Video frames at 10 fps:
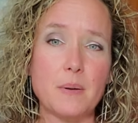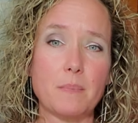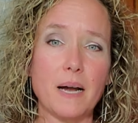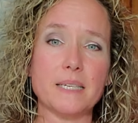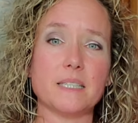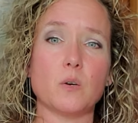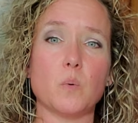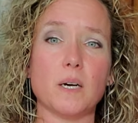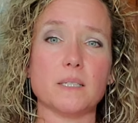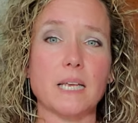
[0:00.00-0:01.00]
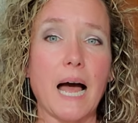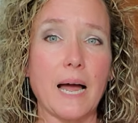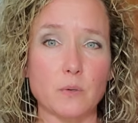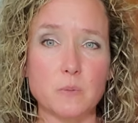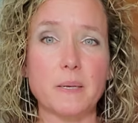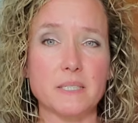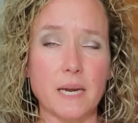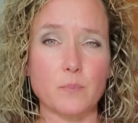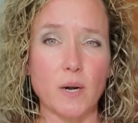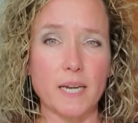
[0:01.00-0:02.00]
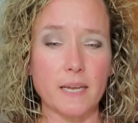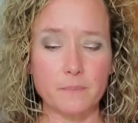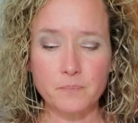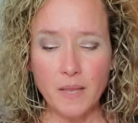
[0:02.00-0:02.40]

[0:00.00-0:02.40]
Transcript: and my deal was I would spend time writing.